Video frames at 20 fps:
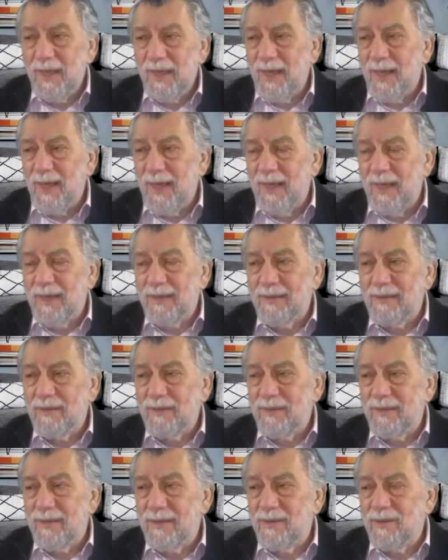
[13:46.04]
and
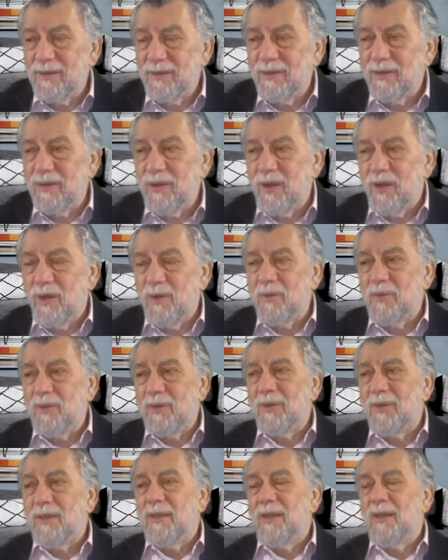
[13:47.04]
didn't know
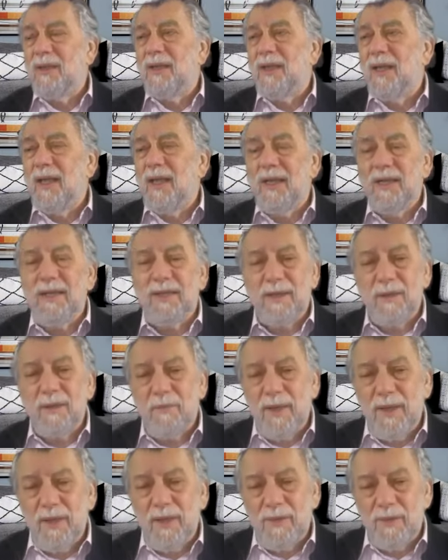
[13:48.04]
anything
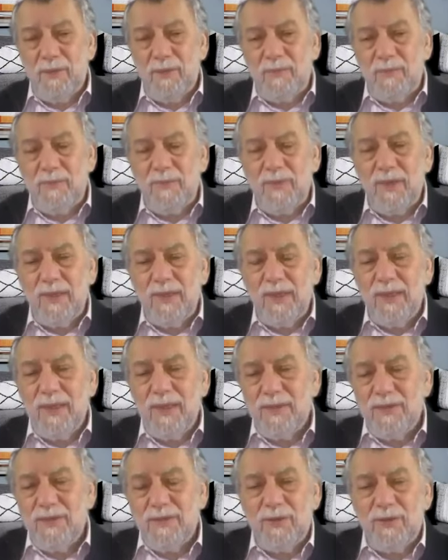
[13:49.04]
about them.
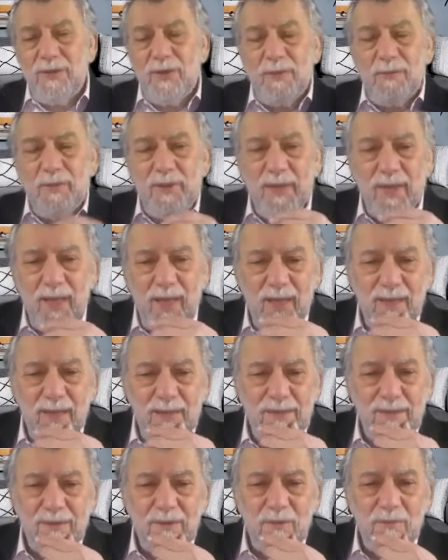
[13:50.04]
So they
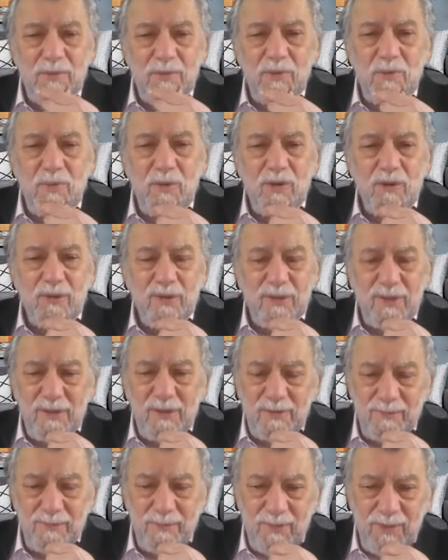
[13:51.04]
began to be worried.
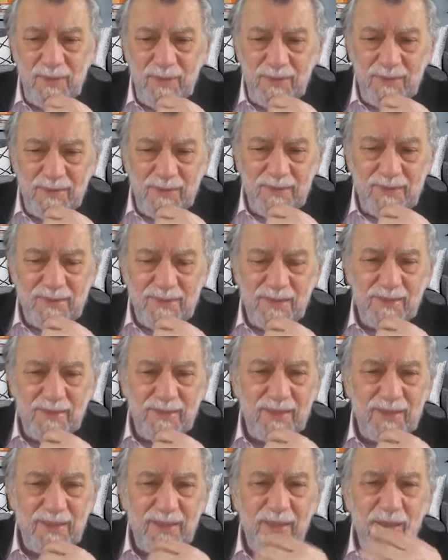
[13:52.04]
They said,
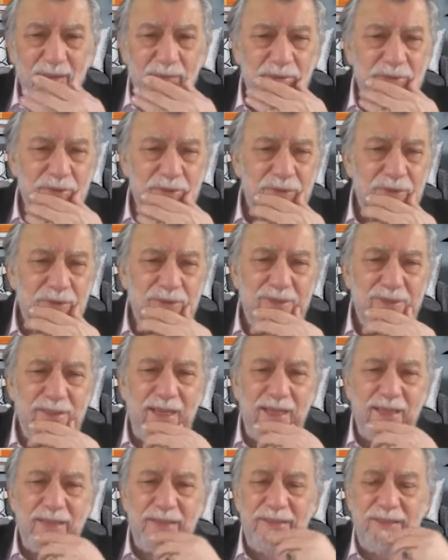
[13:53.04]
did they come here to
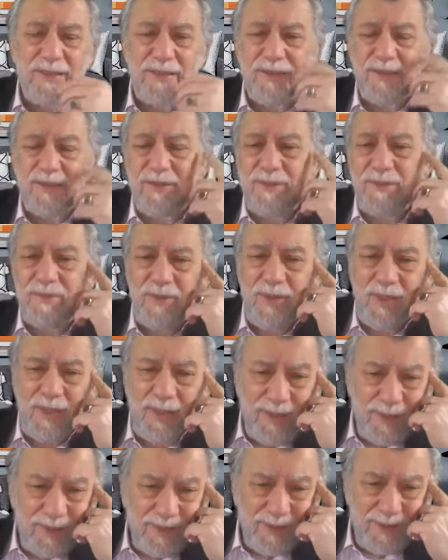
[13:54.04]
attack us?
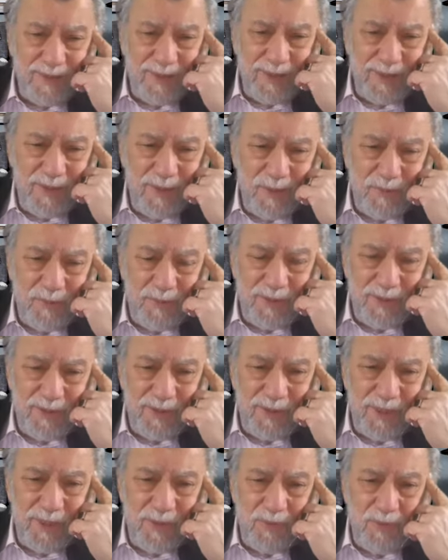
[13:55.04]
Did they come here to
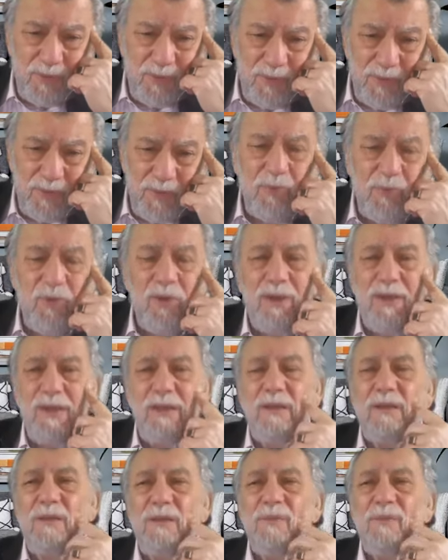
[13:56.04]
get what we wanted?